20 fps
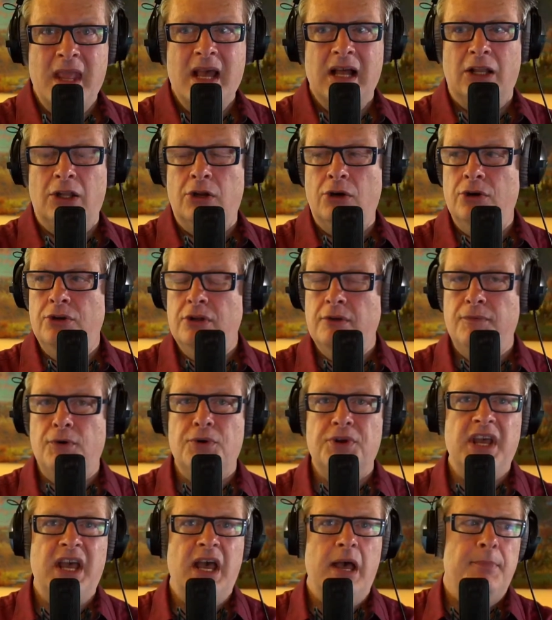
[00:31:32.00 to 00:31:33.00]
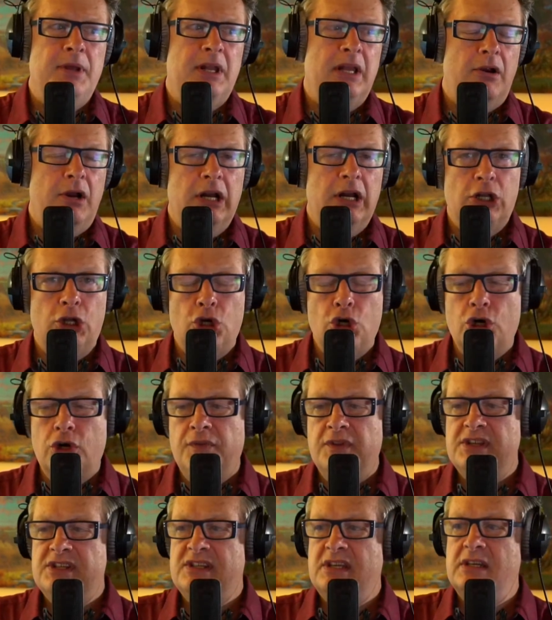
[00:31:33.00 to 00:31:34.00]
learn the vocabulary,
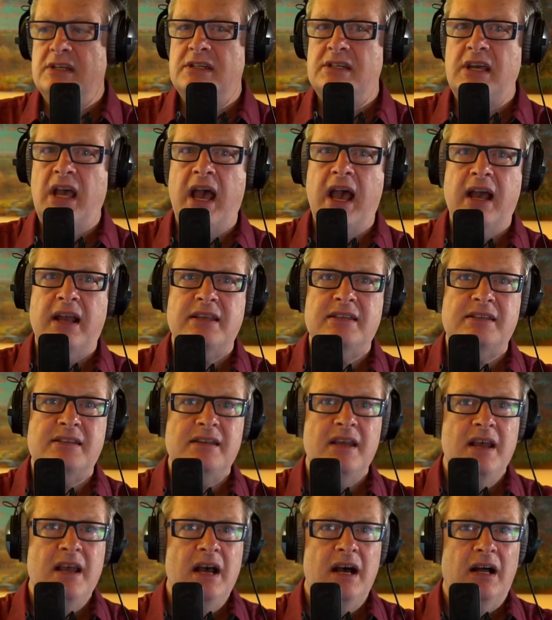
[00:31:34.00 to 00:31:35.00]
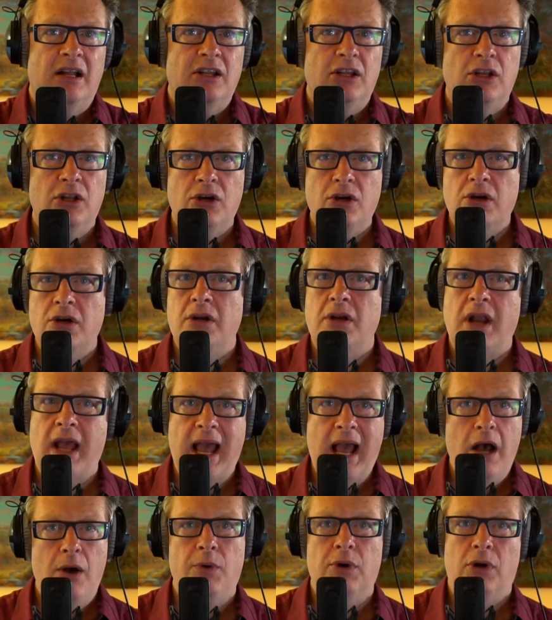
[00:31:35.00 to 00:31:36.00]
learn the syntax, learn
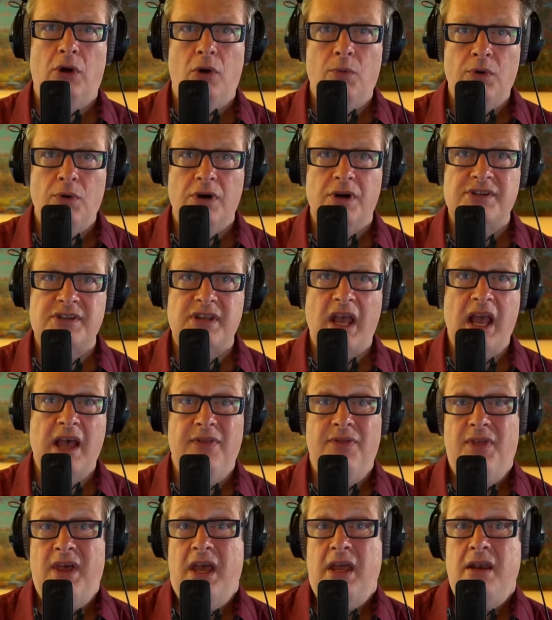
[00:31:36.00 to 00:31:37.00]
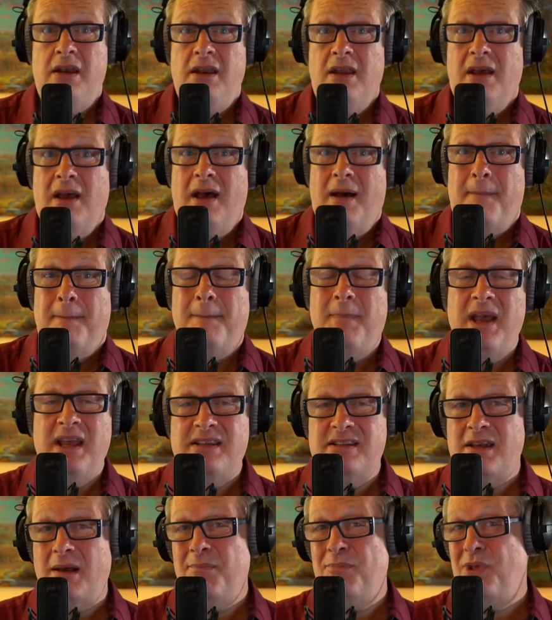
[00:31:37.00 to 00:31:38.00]
how it all works, and then
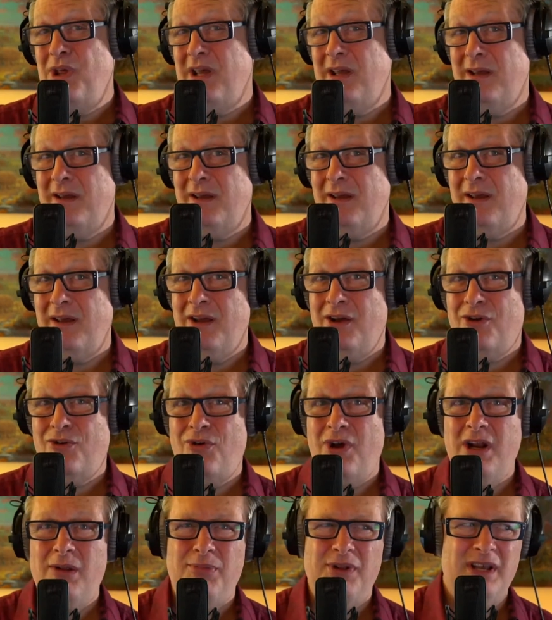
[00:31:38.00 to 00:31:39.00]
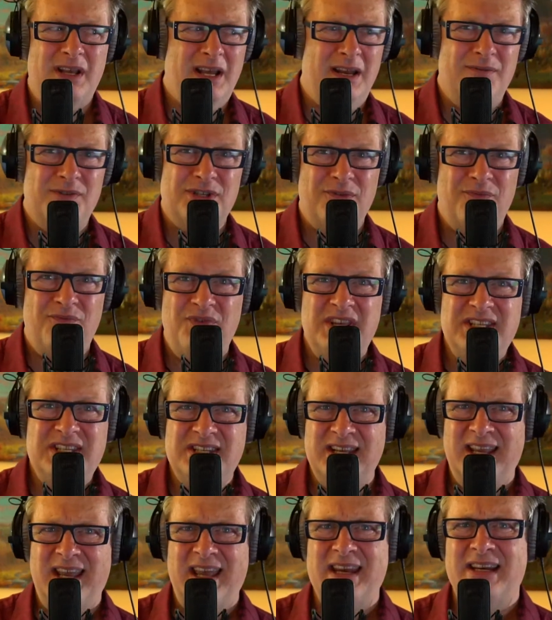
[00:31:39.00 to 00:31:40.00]
make something incredibly kind of
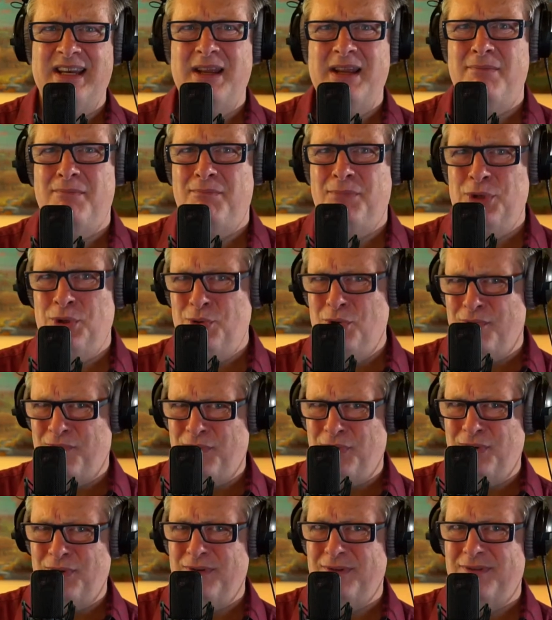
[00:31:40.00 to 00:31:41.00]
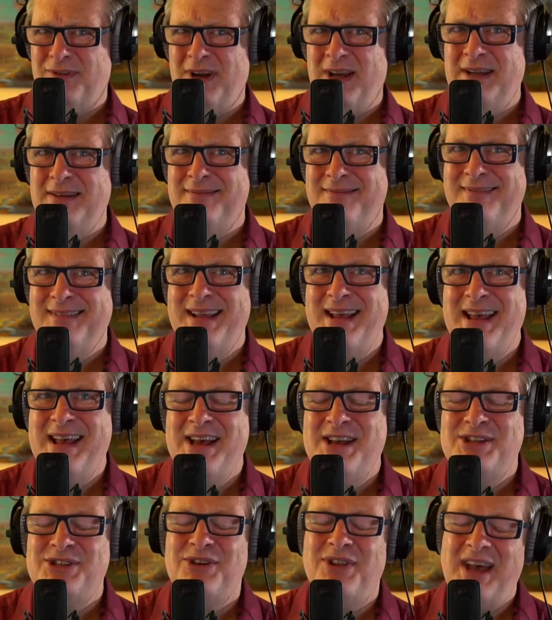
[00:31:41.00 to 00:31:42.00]
sophisticated and beautiful, right?
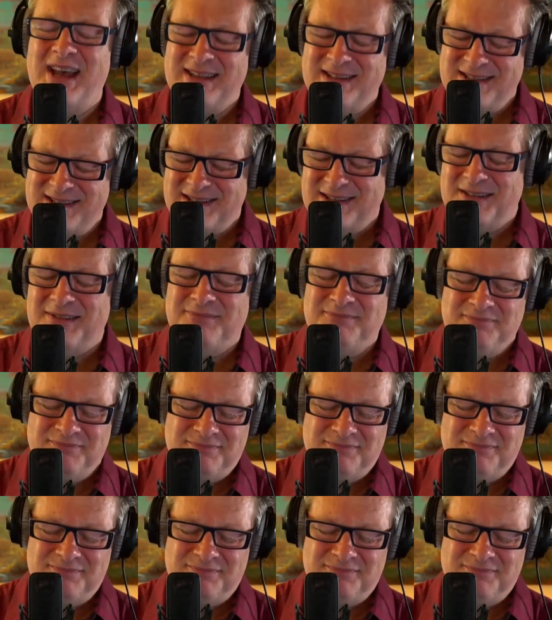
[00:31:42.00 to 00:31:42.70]
So that's